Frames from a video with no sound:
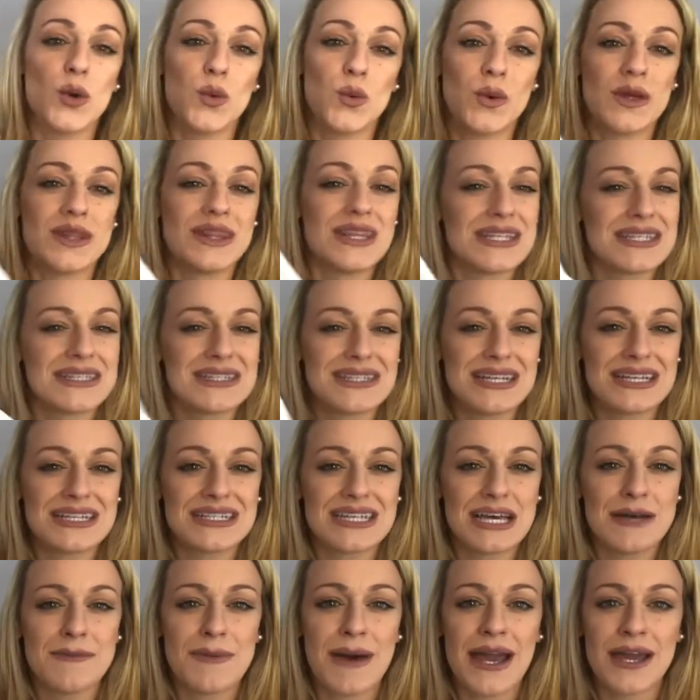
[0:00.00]
with this
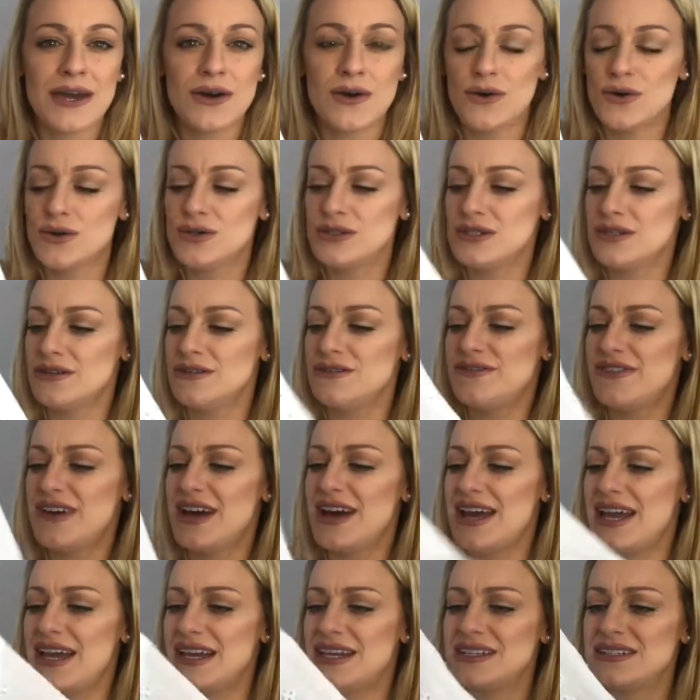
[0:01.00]
detail, but I also
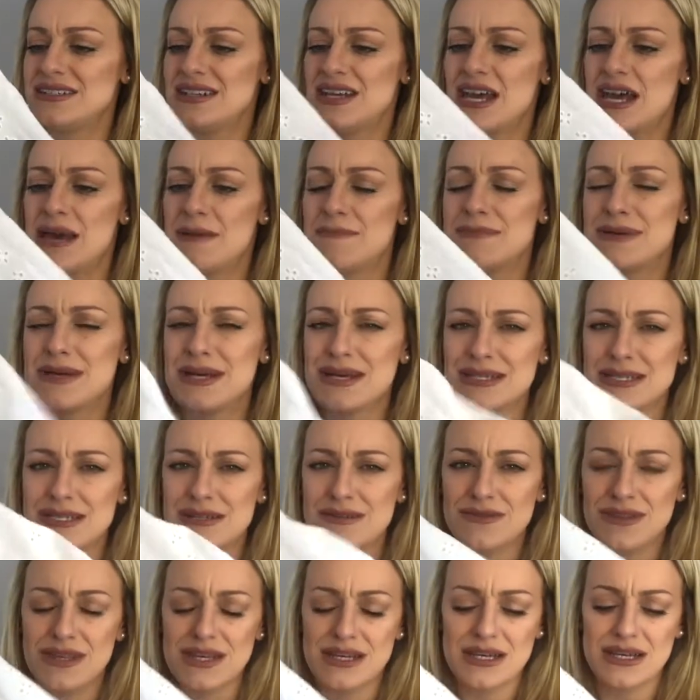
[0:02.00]
find because
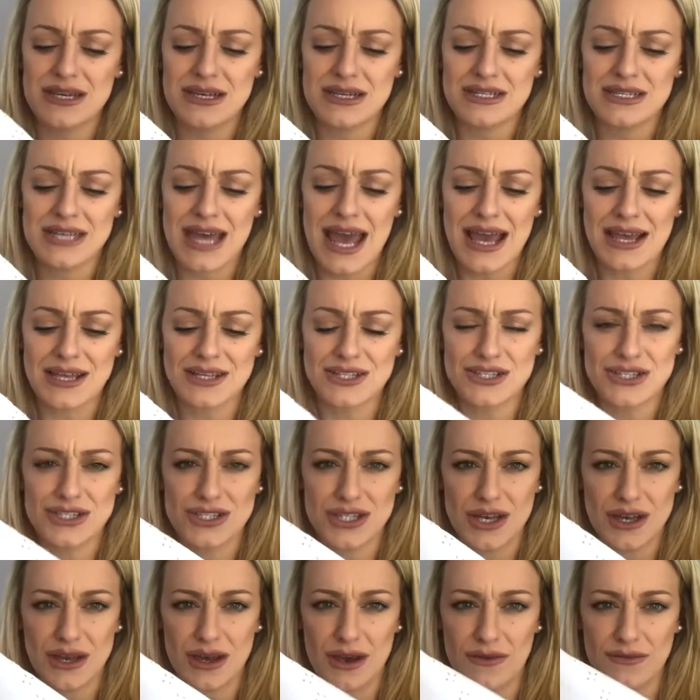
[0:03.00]
of the
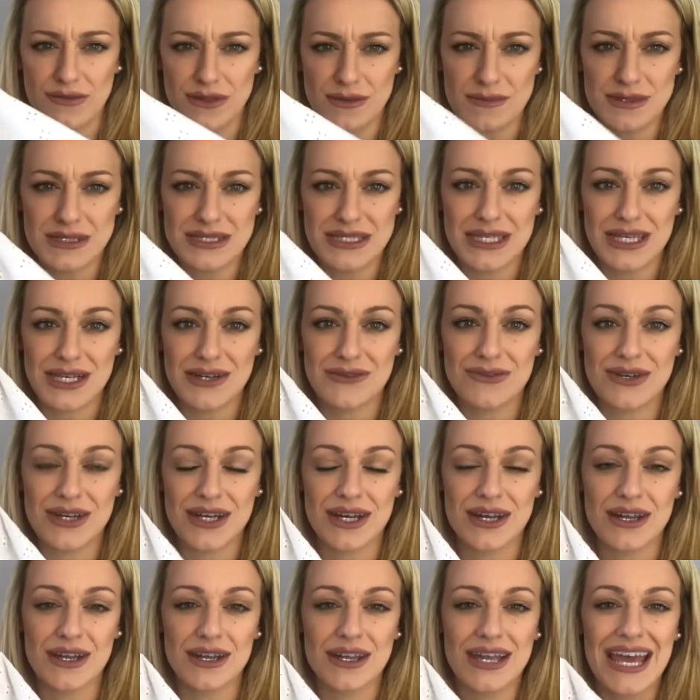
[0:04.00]
texture of the
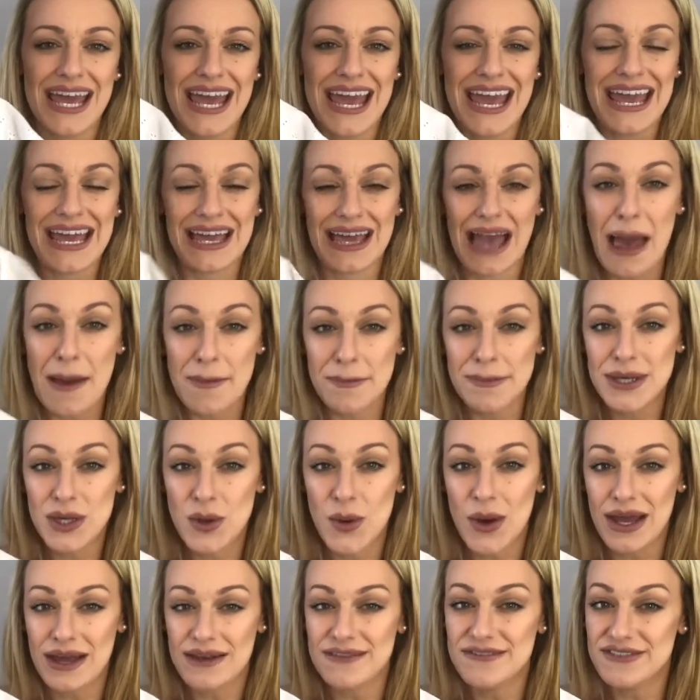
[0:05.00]
material, it can be
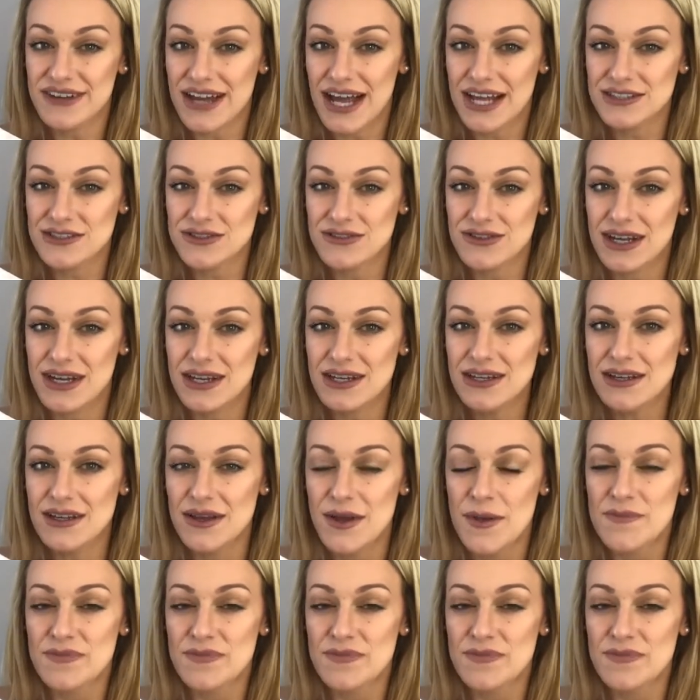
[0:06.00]
quite unflattering.